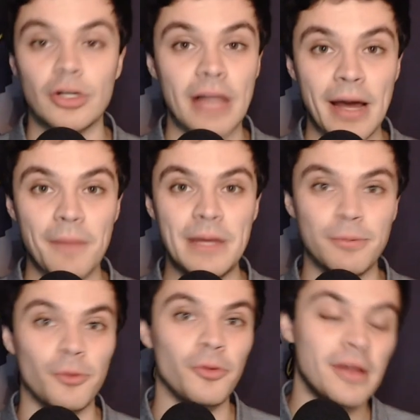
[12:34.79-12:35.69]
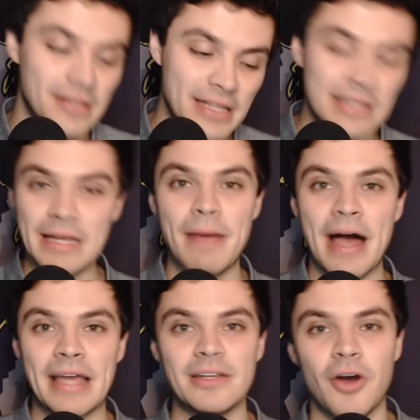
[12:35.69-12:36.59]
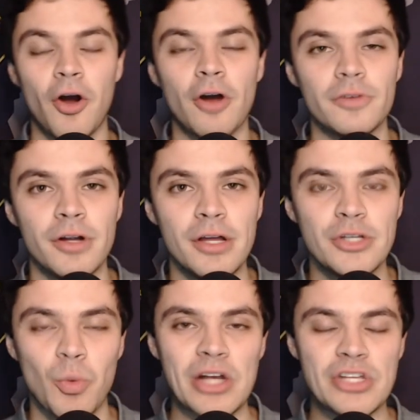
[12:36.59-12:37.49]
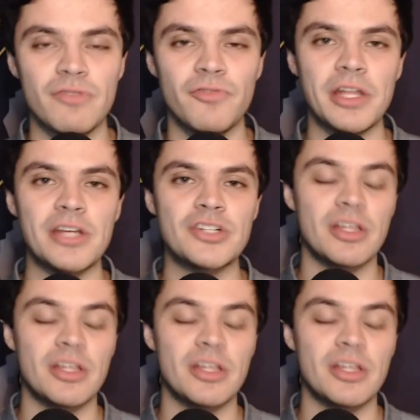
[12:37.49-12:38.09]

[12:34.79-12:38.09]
A lot of people didn't get back into Carver to watch the finish,